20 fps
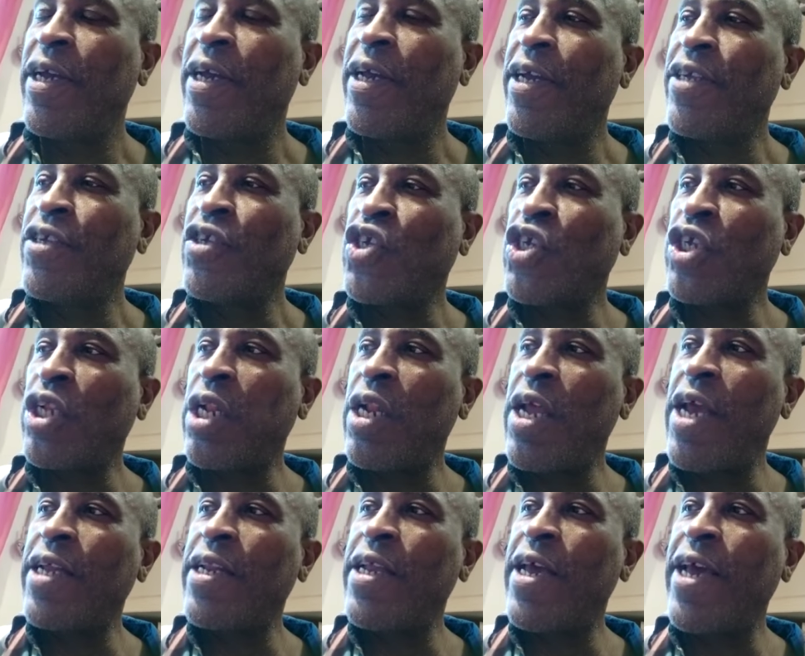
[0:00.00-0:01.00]
and shit
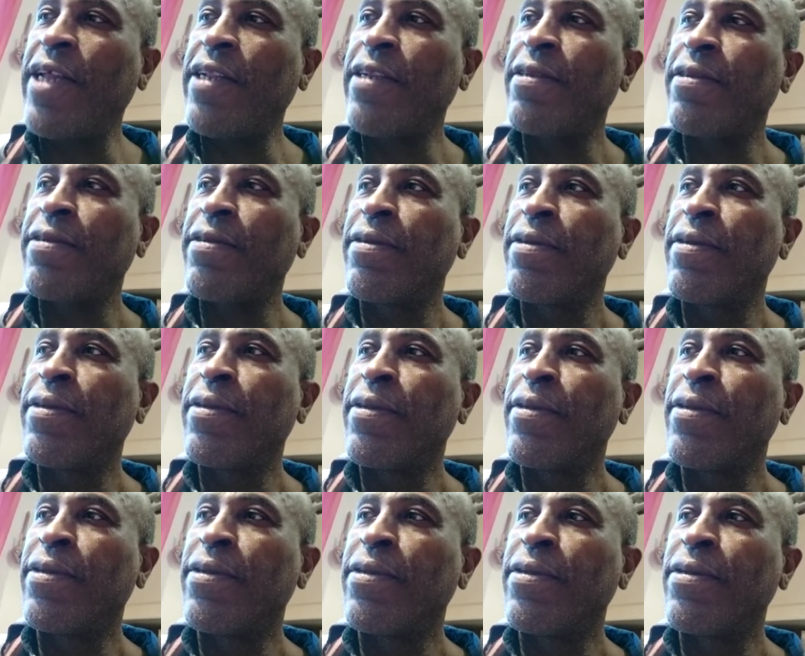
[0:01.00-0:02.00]
like that.
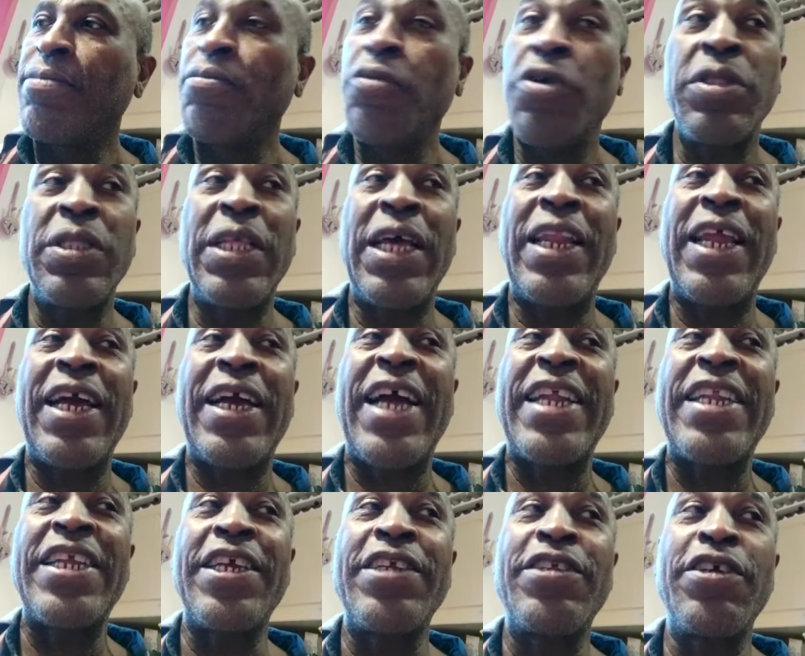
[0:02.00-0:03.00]
But not like
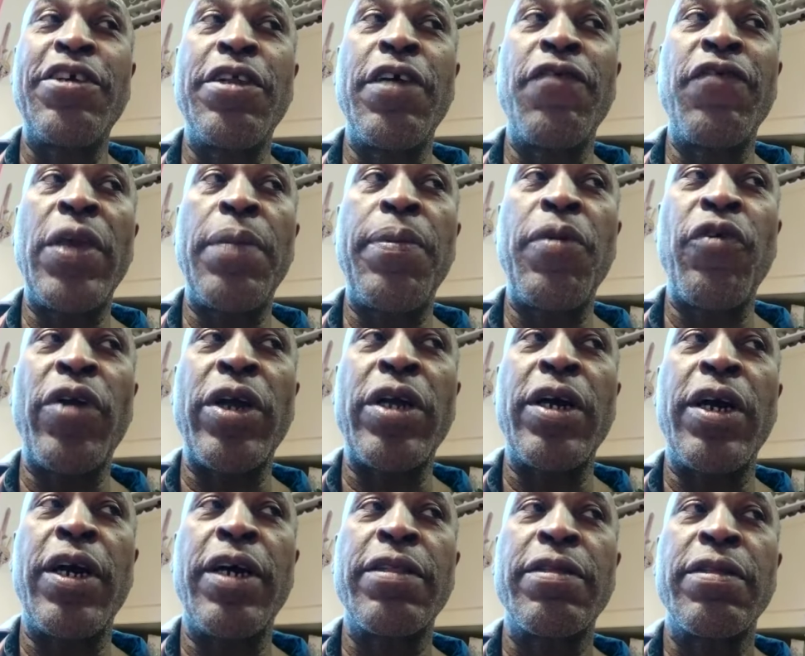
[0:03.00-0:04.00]
I need you in a VP
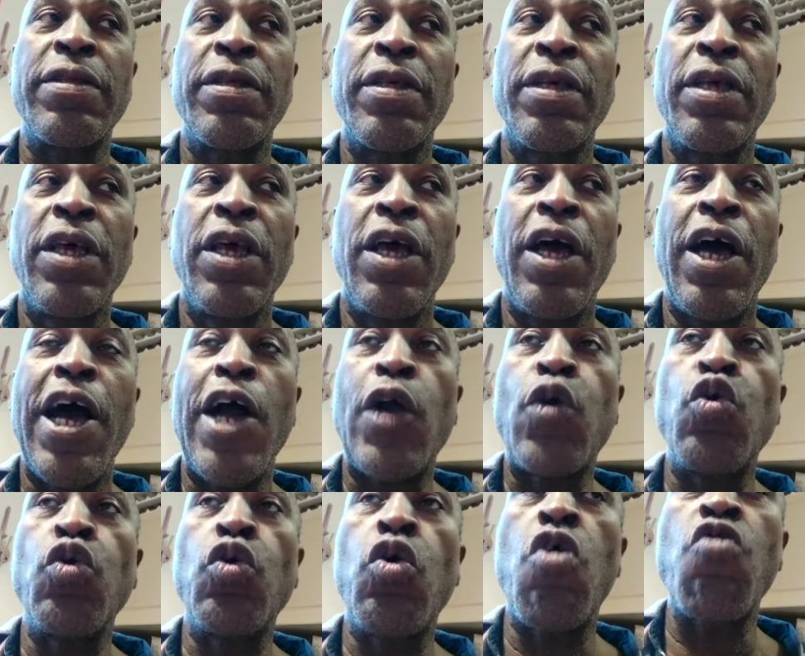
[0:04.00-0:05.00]
Records. I
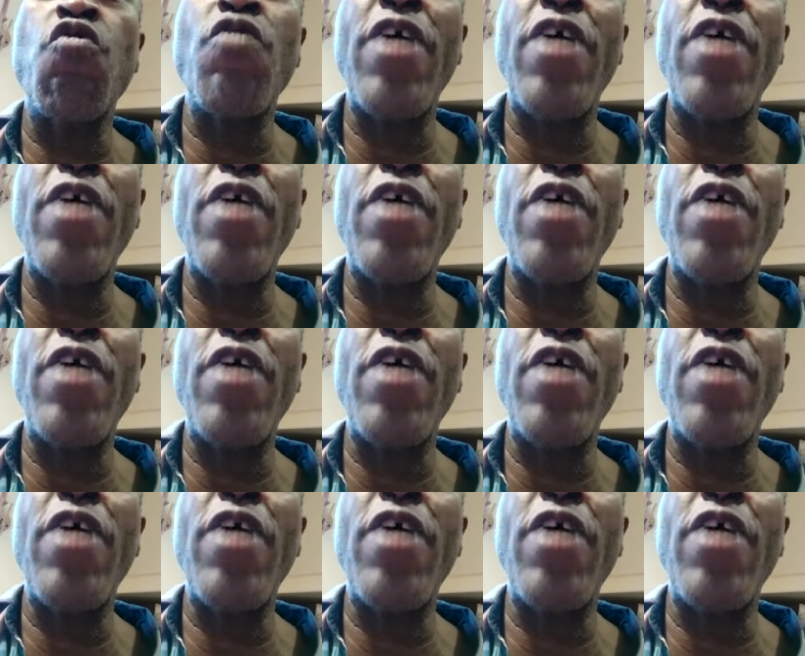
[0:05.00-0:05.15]
could go